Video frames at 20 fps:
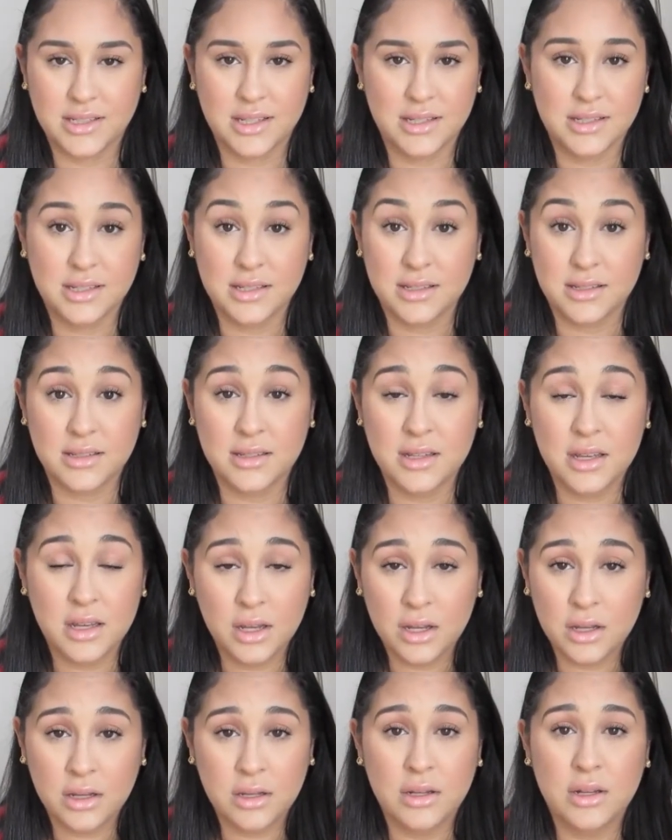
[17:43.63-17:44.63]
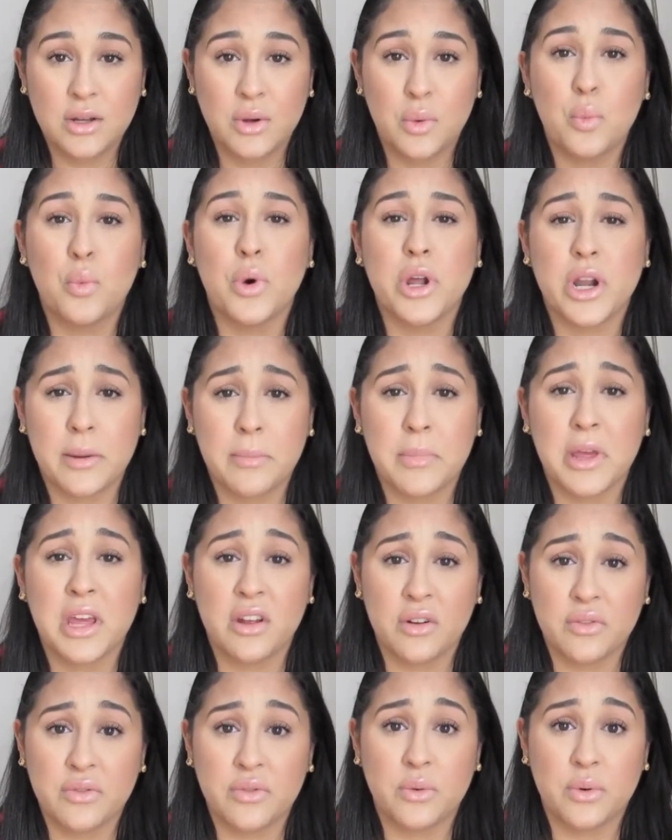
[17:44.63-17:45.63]
This is what I'm
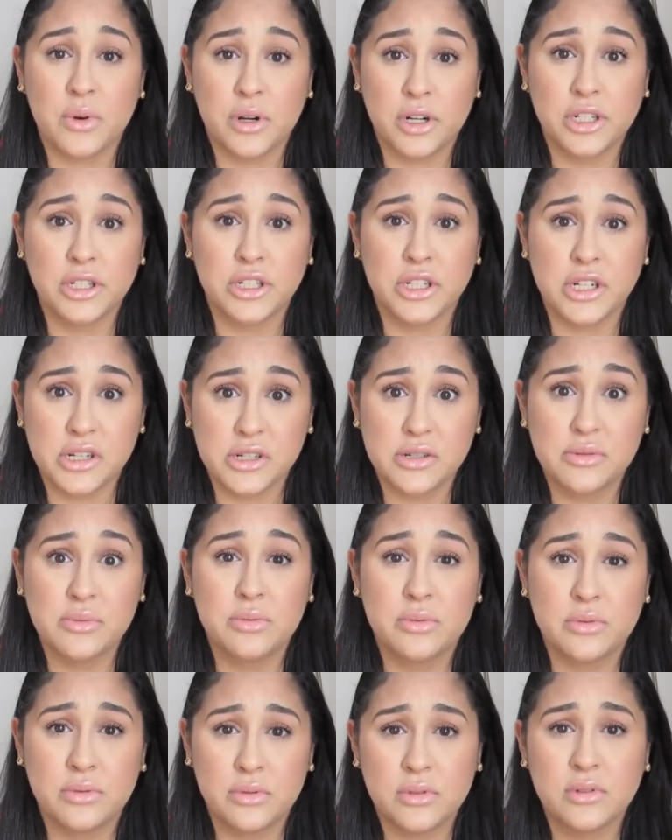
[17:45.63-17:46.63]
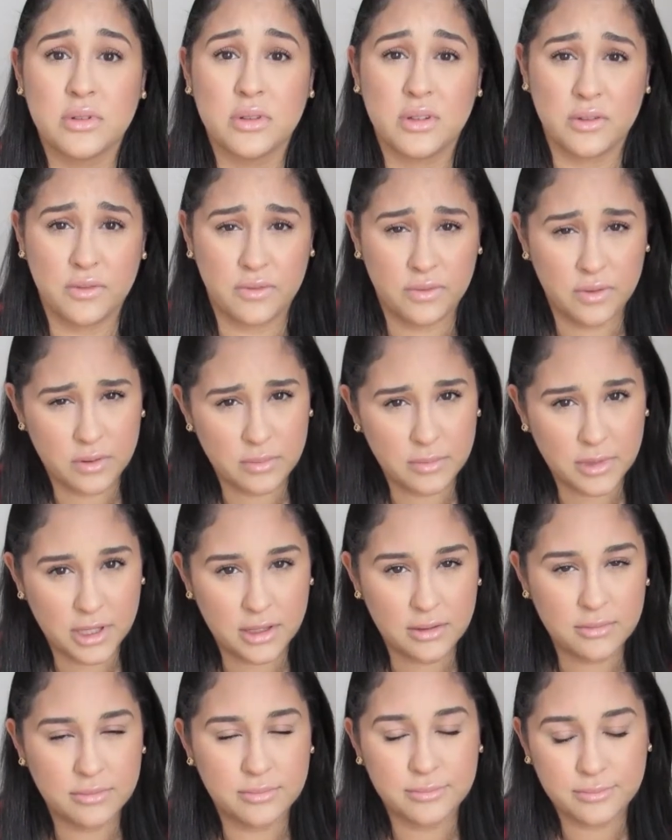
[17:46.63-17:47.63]
here for, you know? You feel
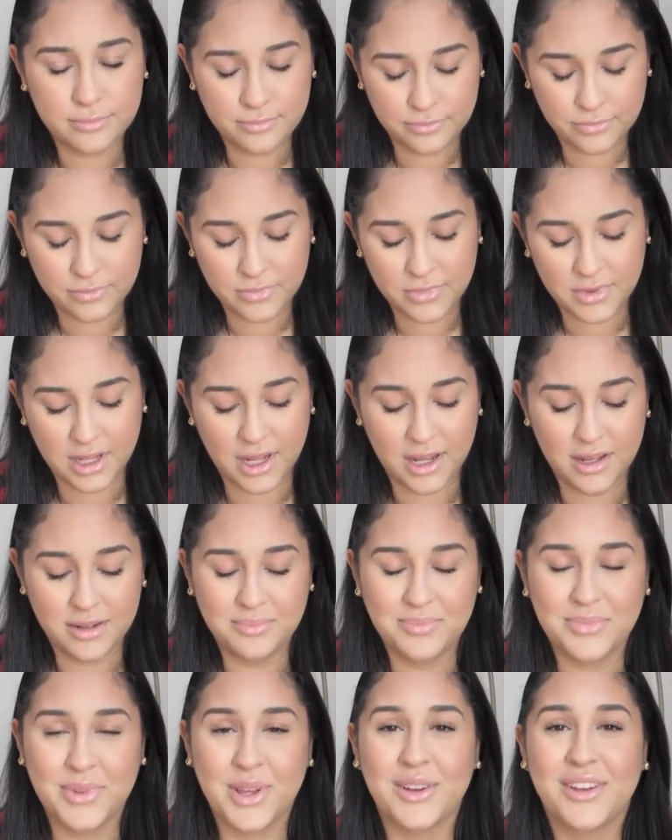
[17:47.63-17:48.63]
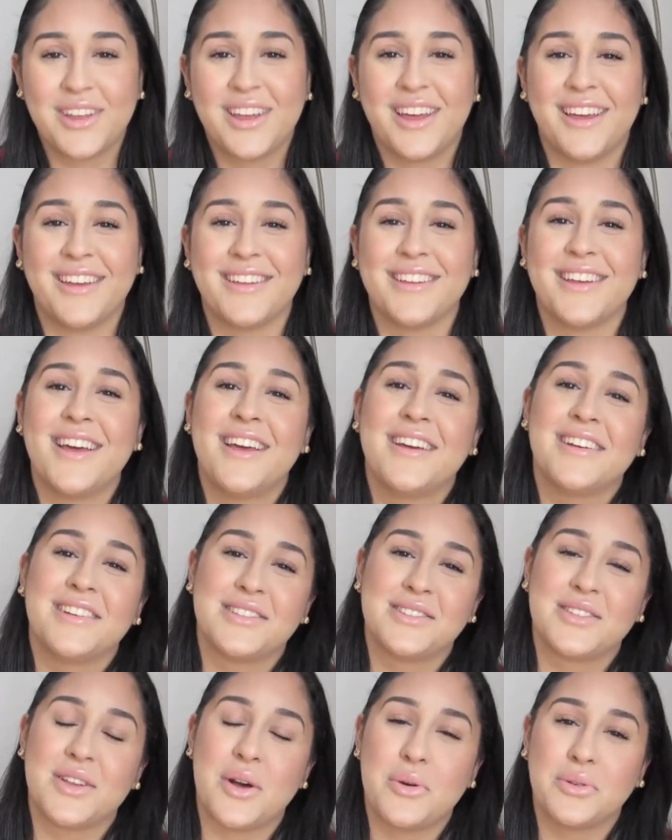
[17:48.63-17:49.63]
me? Yeah. Okay,
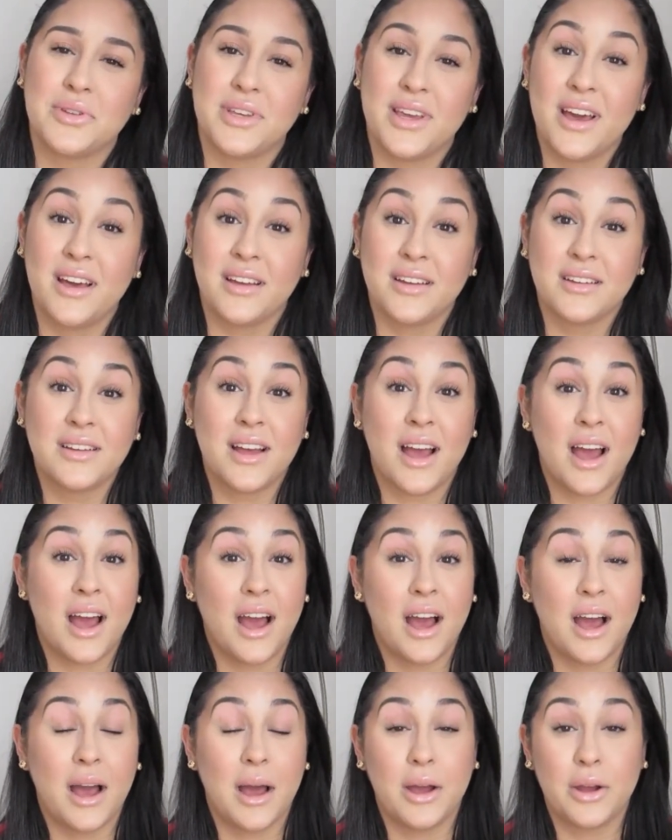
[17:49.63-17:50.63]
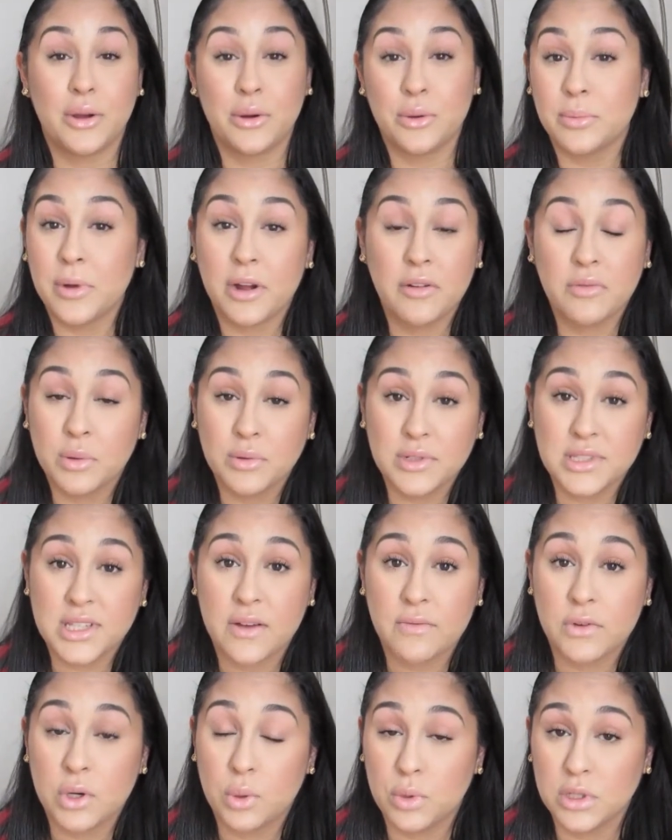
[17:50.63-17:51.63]
so yeah, I hope everyone's
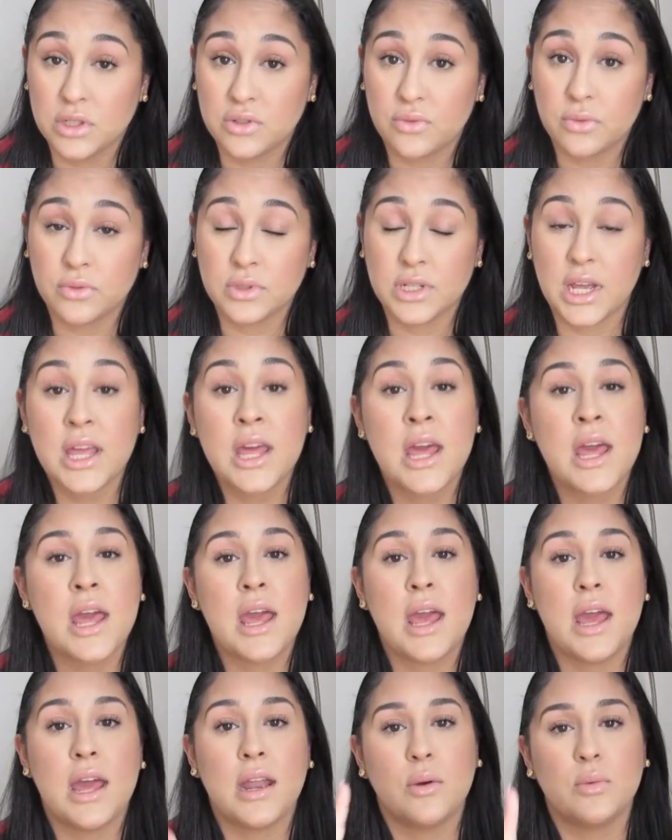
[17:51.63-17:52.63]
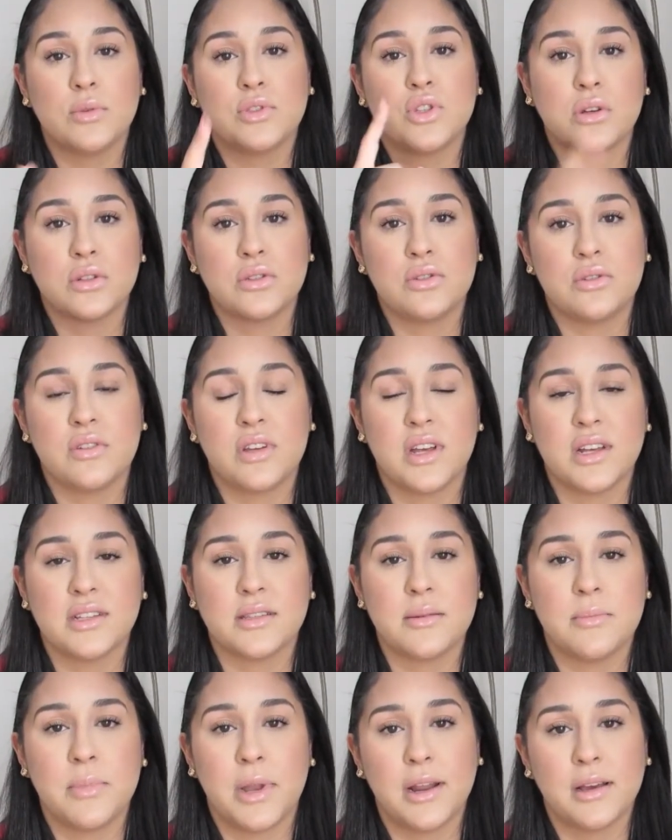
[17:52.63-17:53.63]
having a wonderful day, and I will talk to you guys
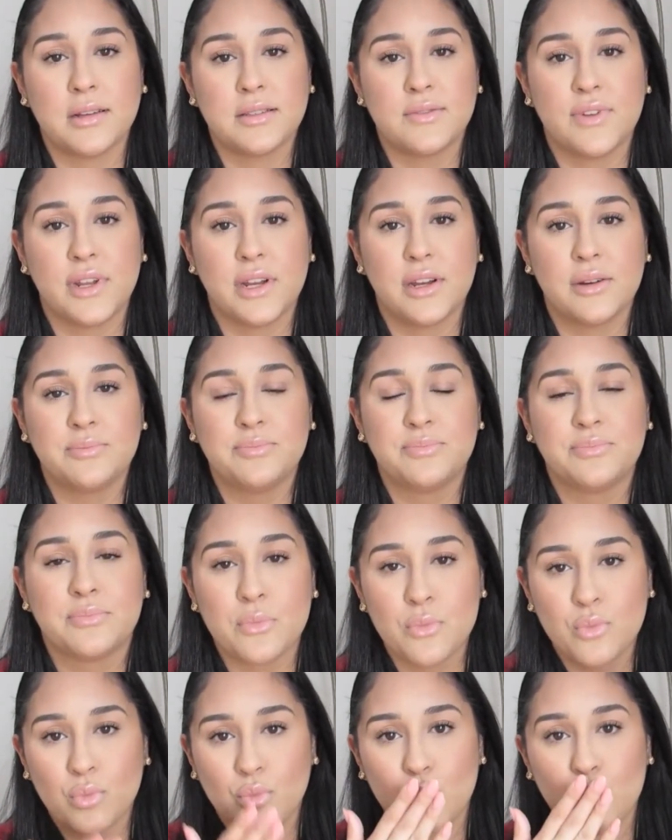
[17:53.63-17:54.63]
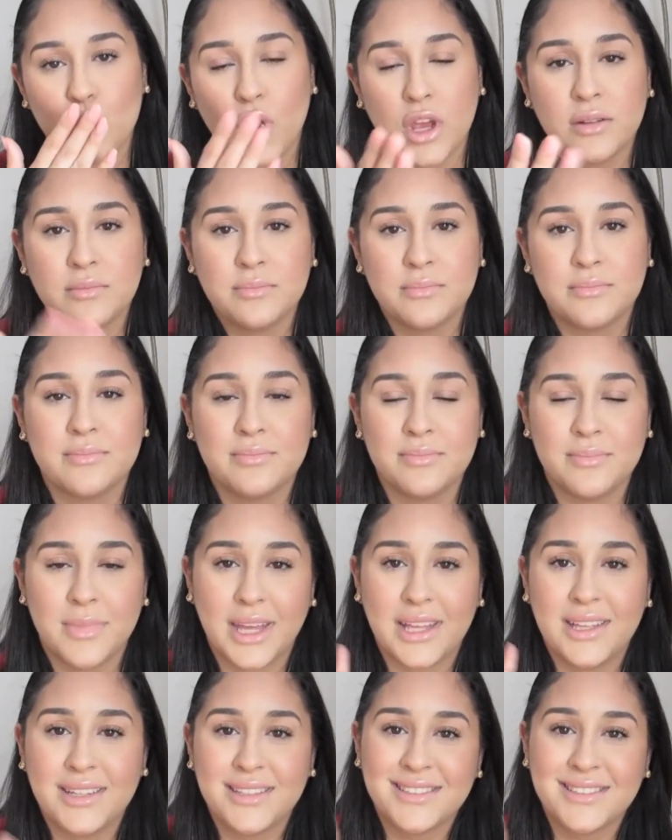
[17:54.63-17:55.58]
in my next video. Bye.